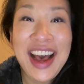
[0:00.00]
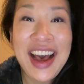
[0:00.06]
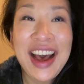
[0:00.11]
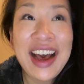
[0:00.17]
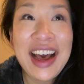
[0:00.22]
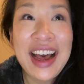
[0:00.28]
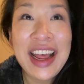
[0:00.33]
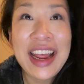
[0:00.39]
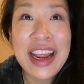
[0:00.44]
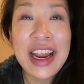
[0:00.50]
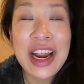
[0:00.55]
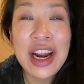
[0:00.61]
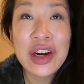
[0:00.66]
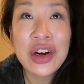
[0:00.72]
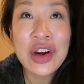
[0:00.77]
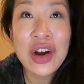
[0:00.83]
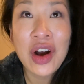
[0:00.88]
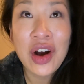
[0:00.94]
I
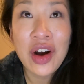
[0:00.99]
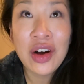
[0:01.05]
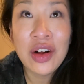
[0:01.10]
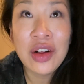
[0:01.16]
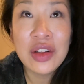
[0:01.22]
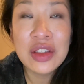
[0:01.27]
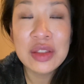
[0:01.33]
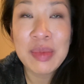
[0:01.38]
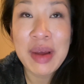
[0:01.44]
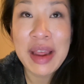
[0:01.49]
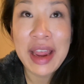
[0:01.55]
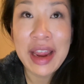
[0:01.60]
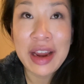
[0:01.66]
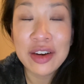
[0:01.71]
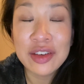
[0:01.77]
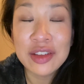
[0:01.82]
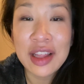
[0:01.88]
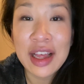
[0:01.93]
called my
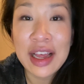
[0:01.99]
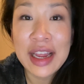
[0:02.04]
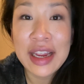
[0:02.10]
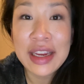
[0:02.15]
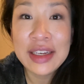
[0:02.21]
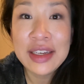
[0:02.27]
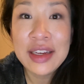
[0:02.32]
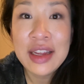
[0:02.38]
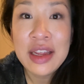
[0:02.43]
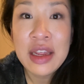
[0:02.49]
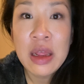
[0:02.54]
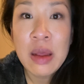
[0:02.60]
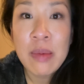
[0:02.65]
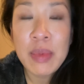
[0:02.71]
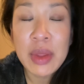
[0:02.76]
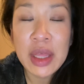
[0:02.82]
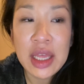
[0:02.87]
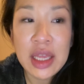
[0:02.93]
airline
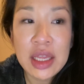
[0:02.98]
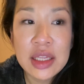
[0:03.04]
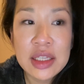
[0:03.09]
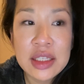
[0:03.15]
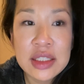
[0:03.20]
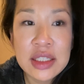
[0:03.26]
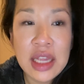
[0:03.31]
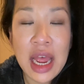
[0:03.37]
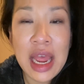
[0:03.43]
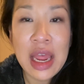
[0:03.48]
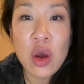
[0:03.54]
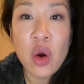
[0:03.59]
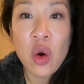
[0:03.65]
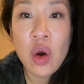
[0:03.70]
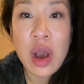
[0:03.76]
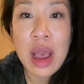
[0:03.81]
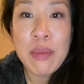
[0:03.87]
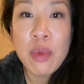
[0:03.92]
because
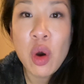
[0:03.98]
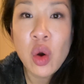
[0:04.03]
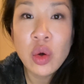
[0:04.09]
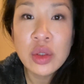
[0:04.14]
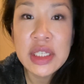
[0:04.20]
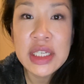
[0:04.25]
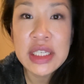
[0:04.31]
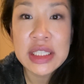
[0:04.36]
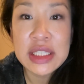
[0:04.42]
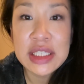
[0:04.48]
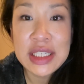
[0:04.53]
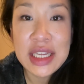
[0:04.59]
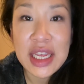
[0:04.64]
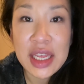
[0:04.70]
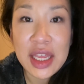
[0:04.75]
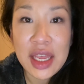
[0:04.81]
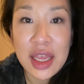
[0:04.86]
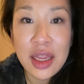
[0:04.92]
I'm holding a
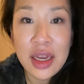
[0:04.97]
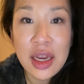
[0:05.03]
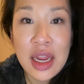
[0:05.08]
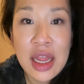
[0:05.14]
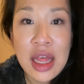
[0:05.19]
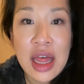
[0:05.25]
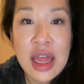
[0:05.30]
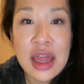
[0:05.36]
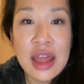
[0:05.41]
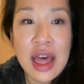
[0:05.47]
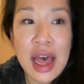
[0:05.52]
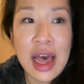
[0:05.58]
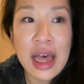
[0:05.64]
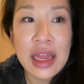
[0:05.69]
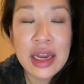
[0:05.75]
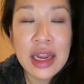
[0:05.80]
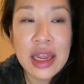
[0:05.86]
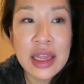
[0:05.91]
ticket
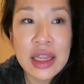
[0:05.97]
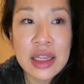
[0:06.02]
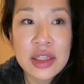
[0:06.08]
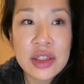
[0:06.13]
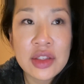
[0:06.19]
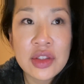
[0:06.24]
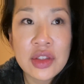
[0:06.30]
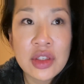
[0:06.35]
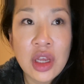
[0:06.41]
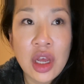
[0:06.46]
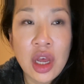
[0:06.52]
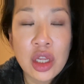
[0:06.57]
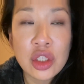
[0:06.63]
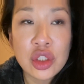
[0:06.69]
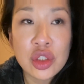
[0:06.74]
that is a